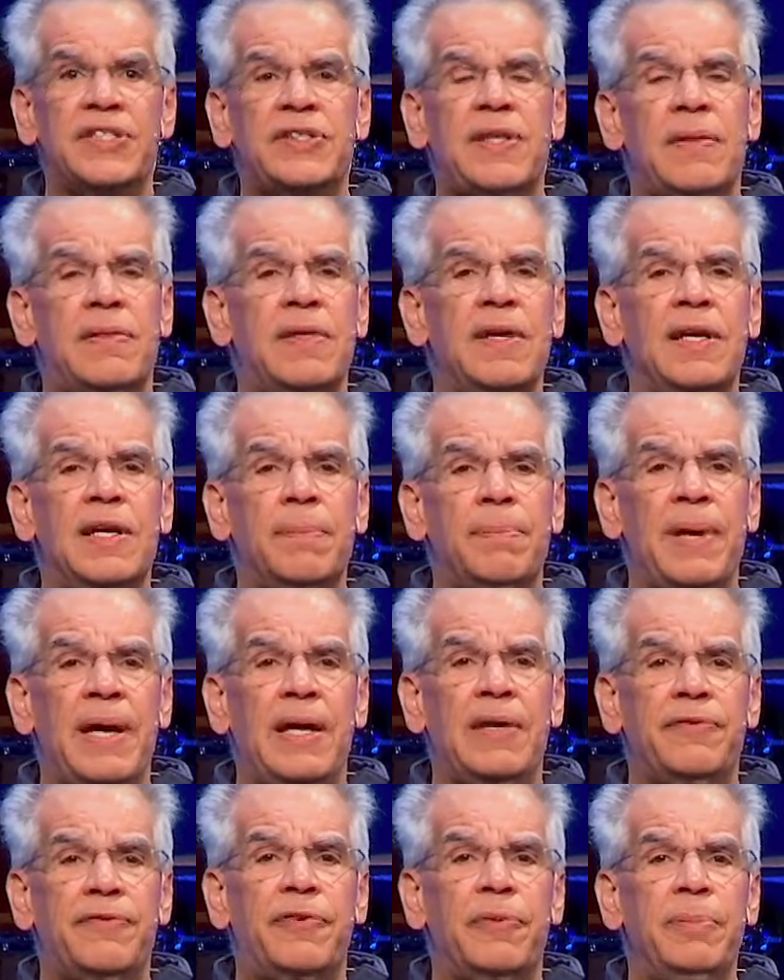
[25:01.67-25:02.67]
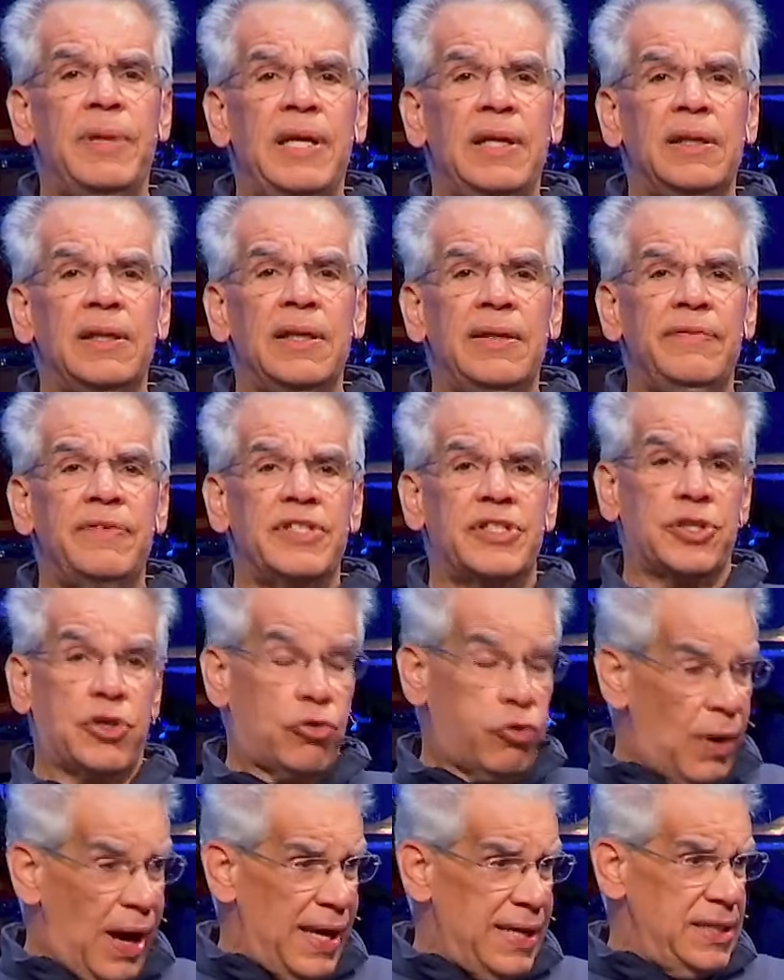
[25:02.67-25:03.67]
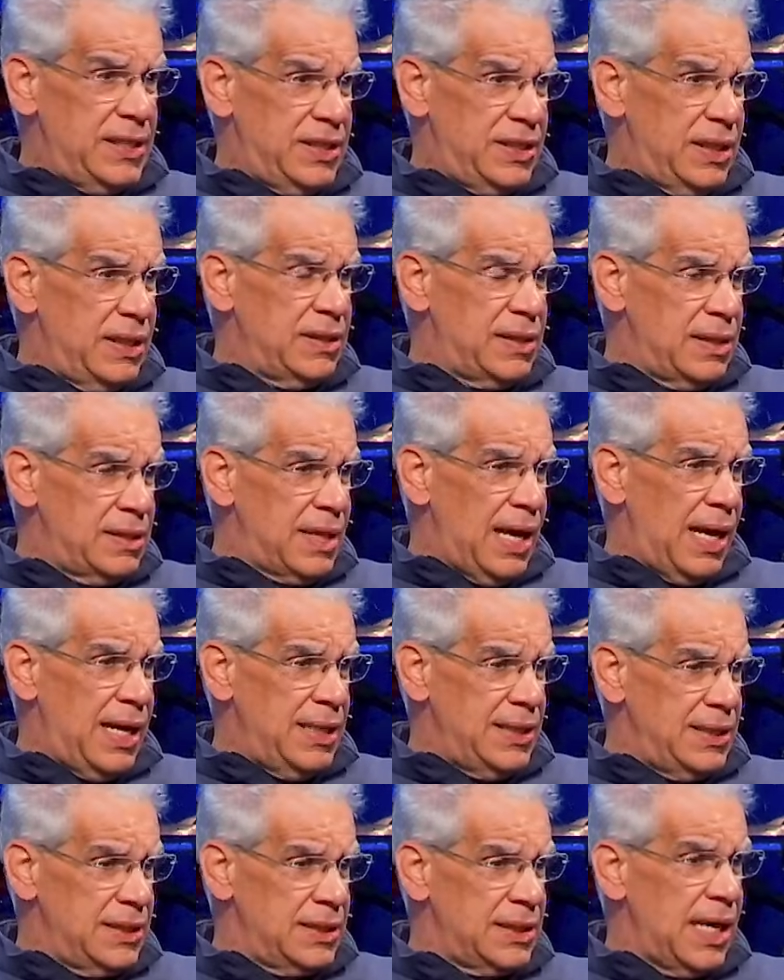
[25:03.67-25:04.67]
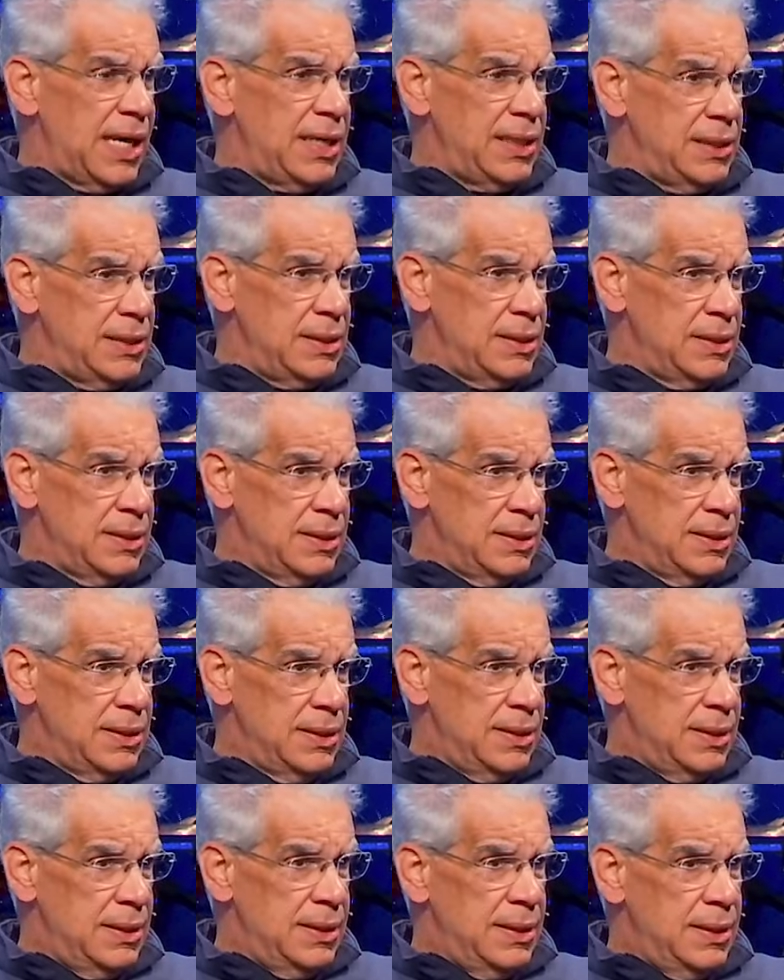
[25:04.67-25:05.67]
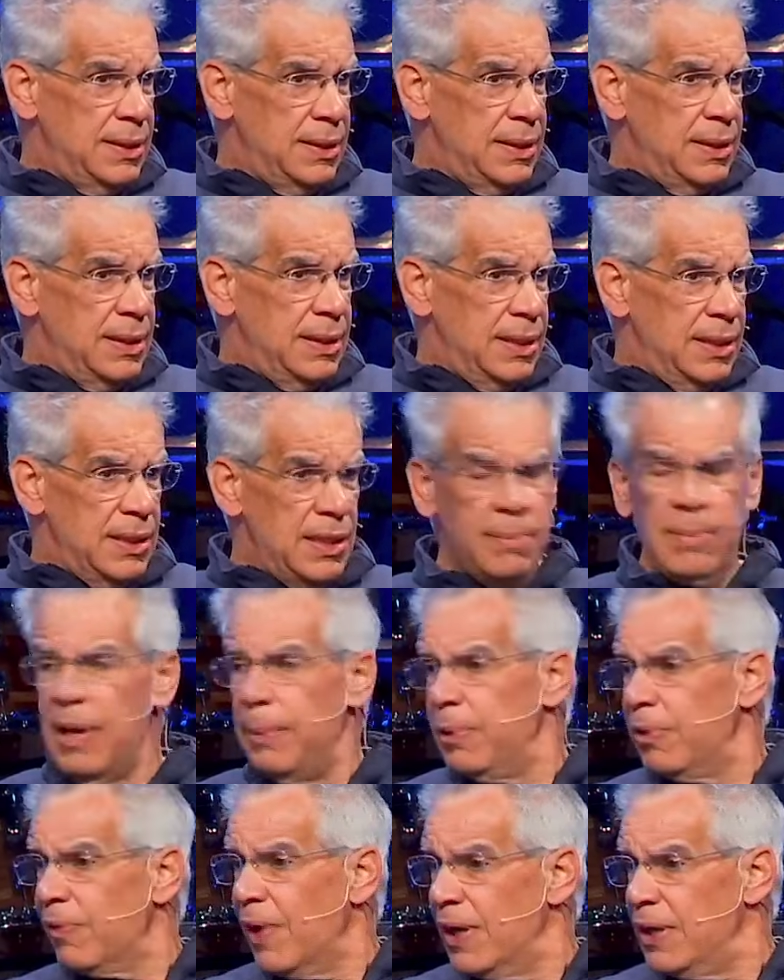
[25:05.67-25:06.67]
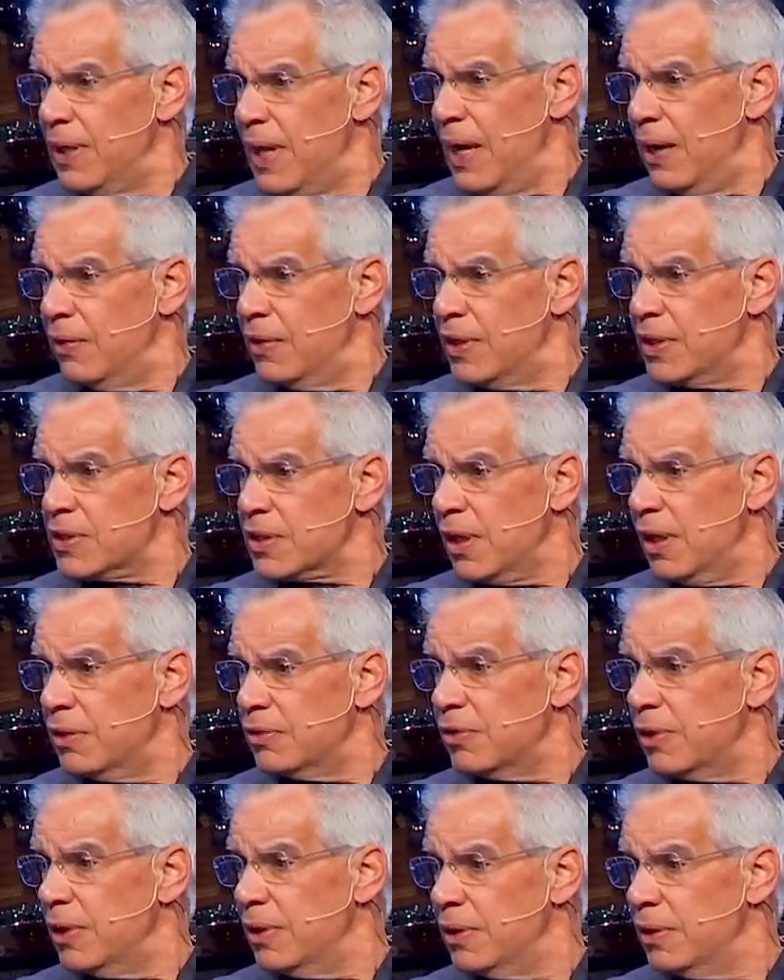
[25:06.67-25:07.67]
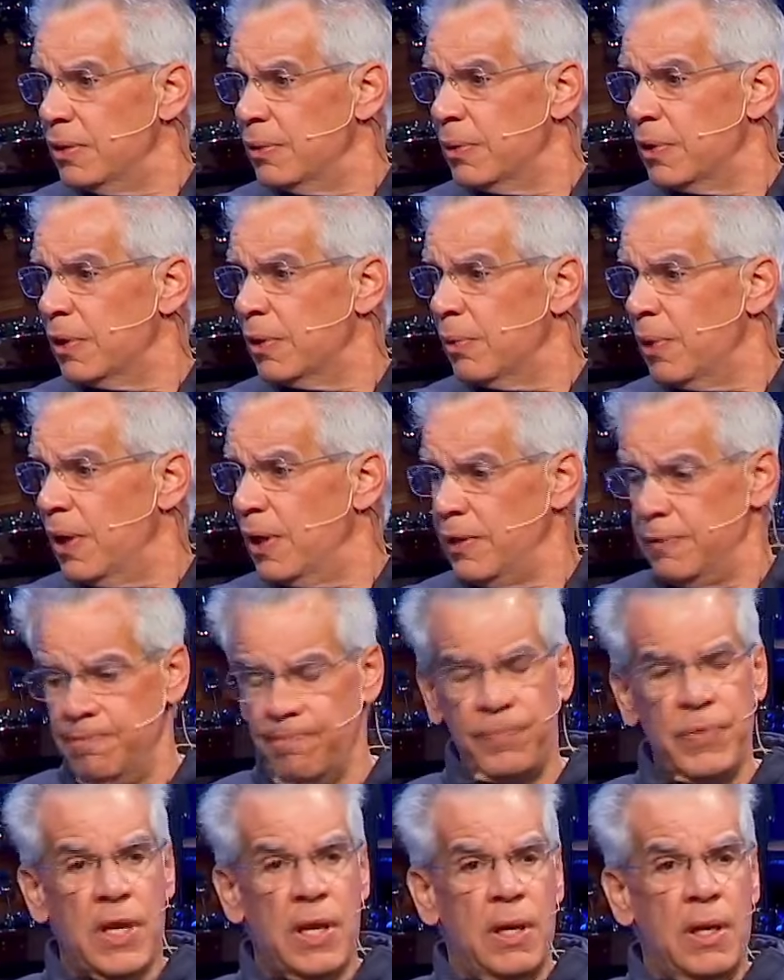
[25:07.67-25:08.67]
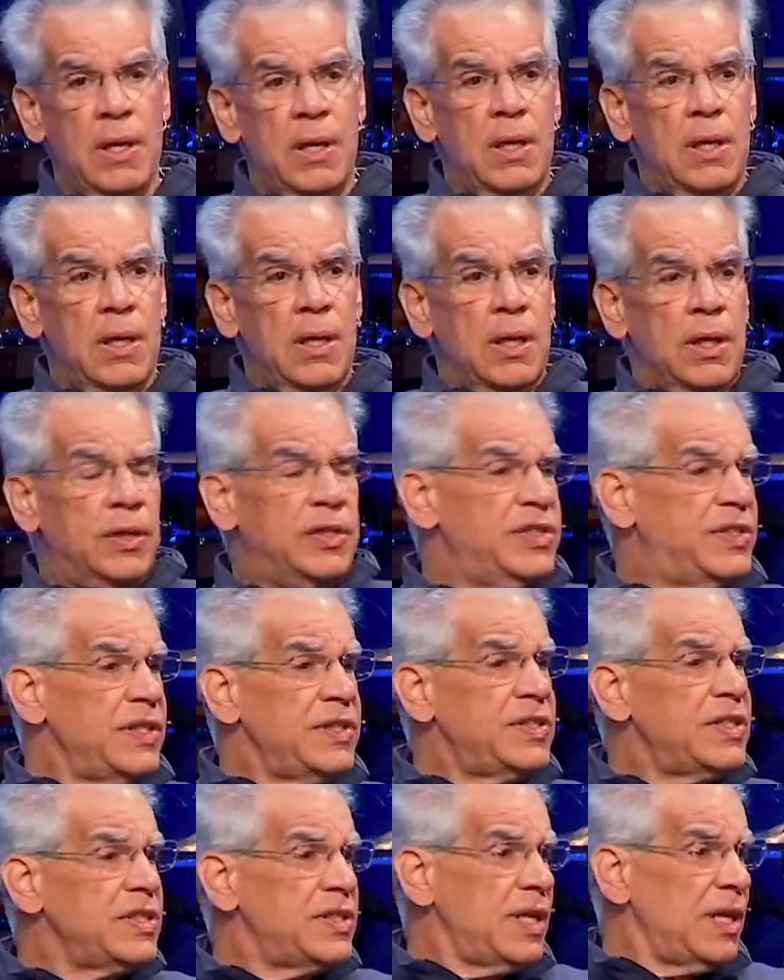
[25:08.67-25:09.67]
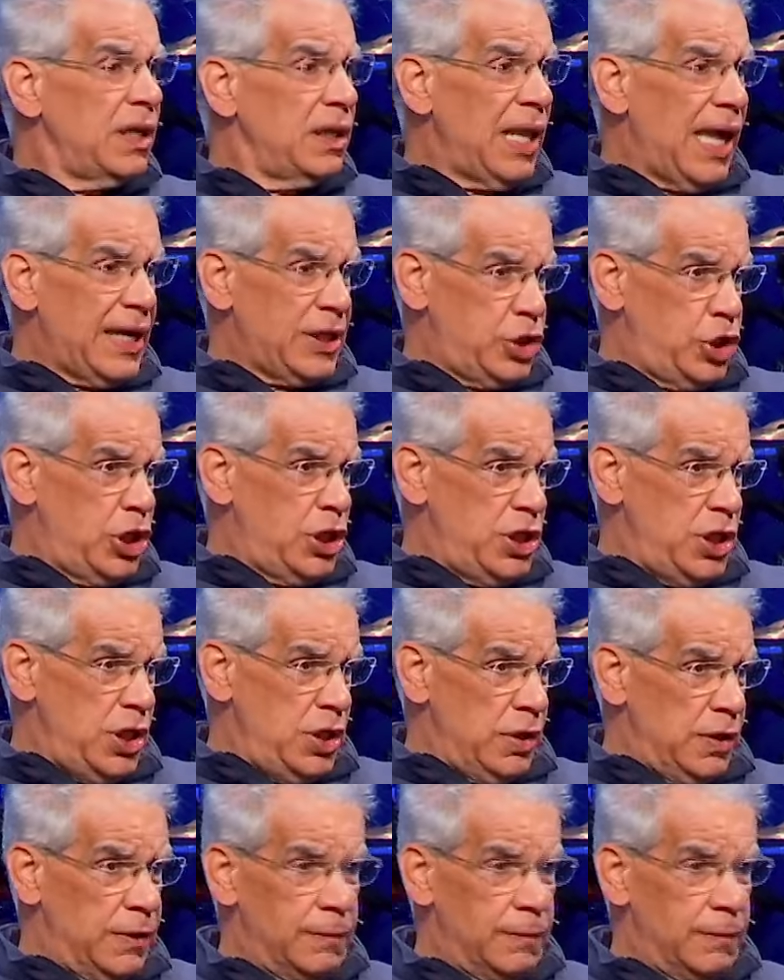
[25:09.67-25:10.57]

to think about, for me to live as Christ and to die as gain, than maybe right now in this country. You want to know why? Because this is an election year.